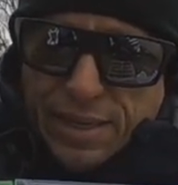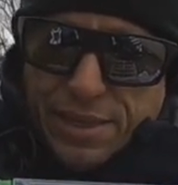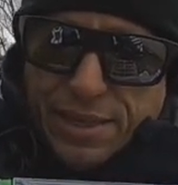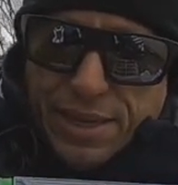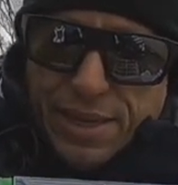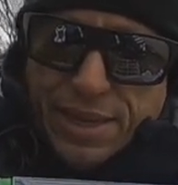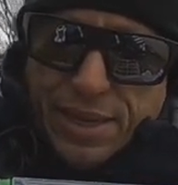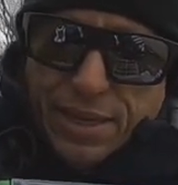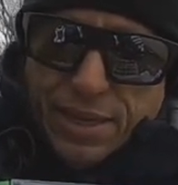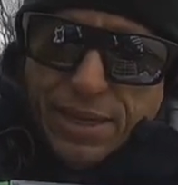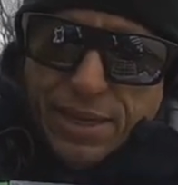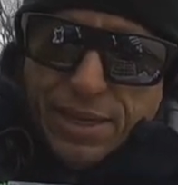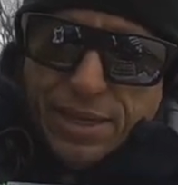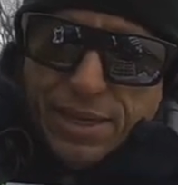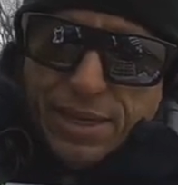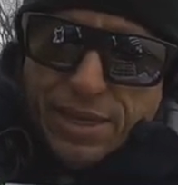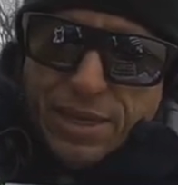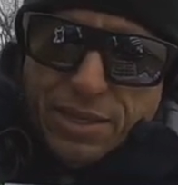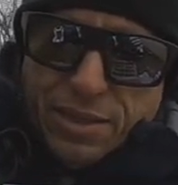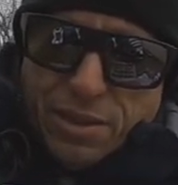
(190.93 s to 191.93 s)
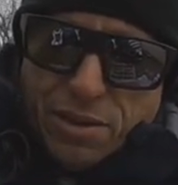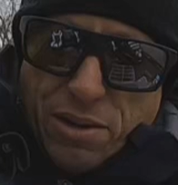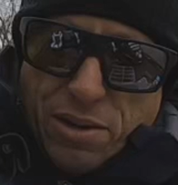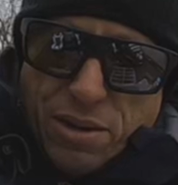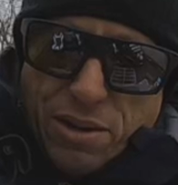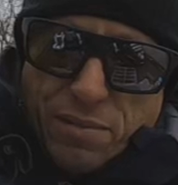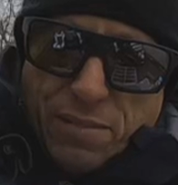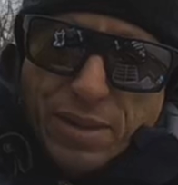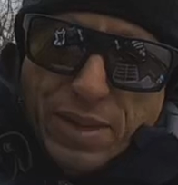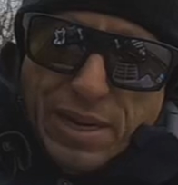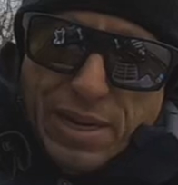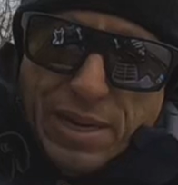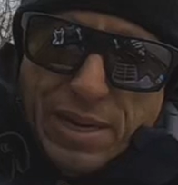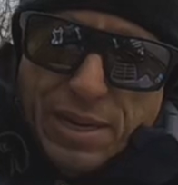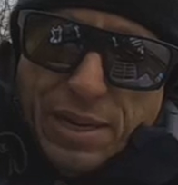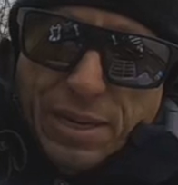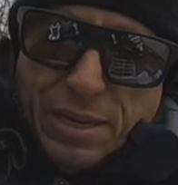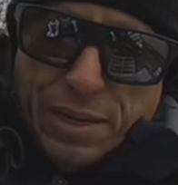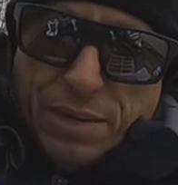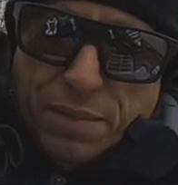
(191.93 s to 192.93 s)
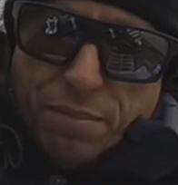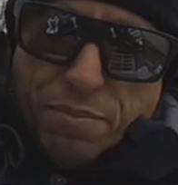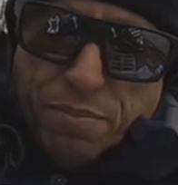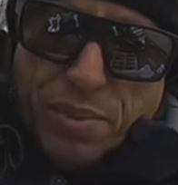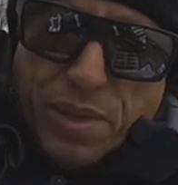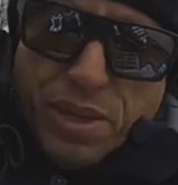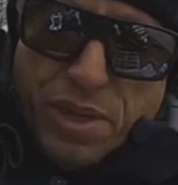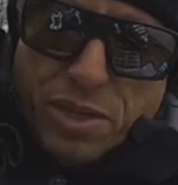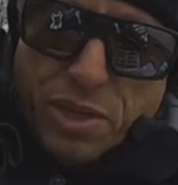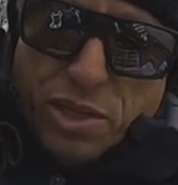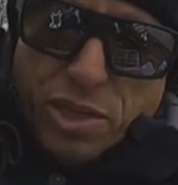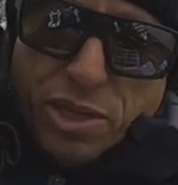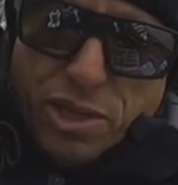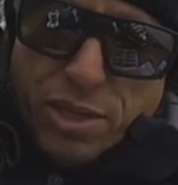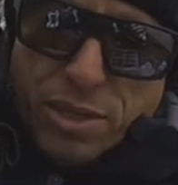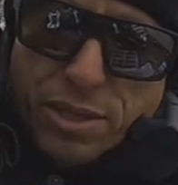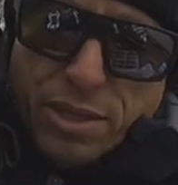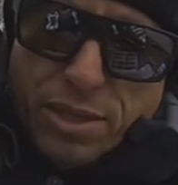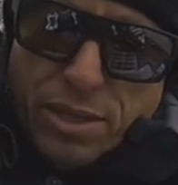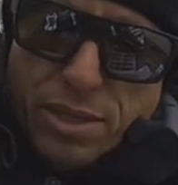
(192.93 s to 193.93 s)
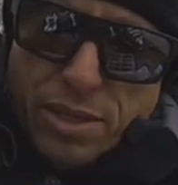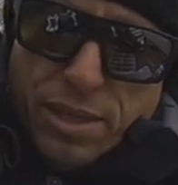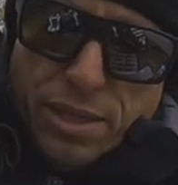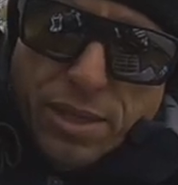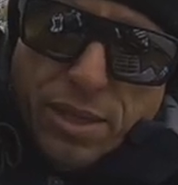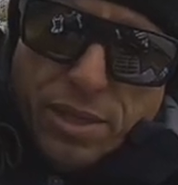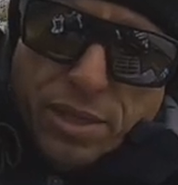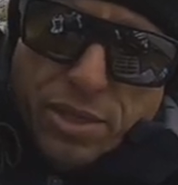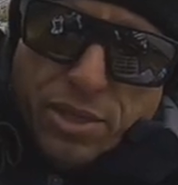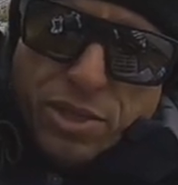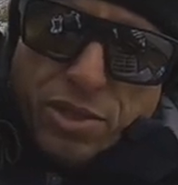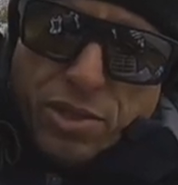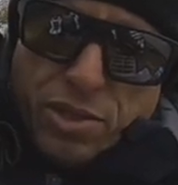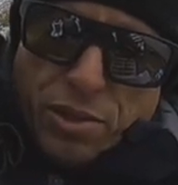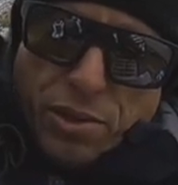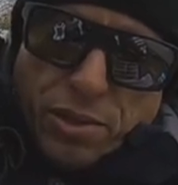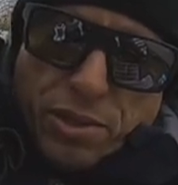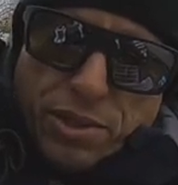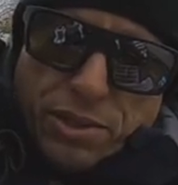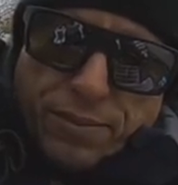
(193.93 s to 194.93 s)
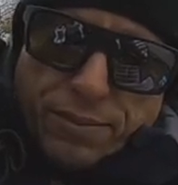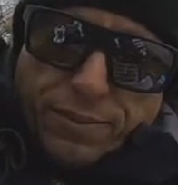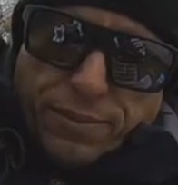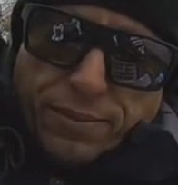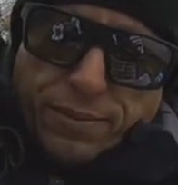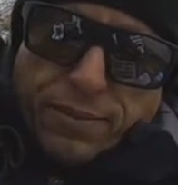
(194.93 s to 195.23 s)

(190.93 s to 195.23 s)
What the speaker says: then these are my punch skirts.